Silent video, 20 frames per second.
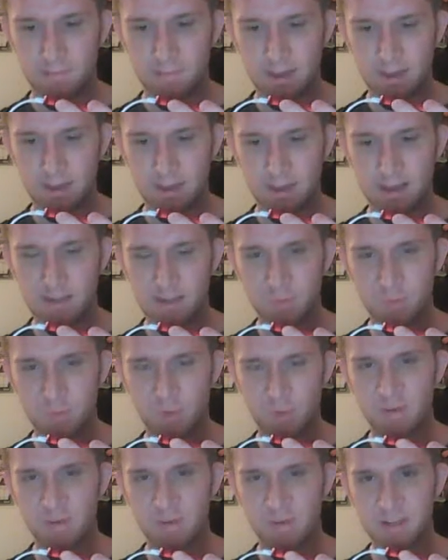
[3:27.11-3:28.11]
and it's more
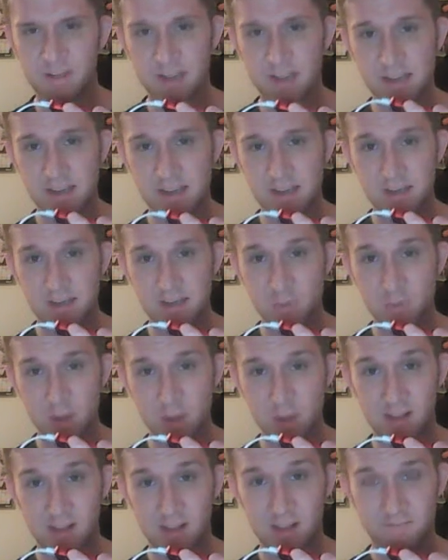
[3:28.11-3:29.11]
precise as
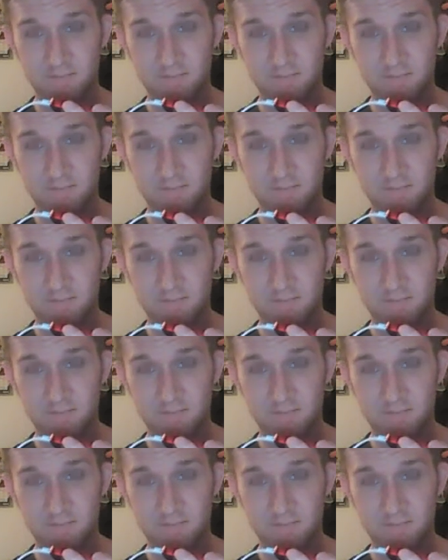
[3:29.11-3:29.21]
well.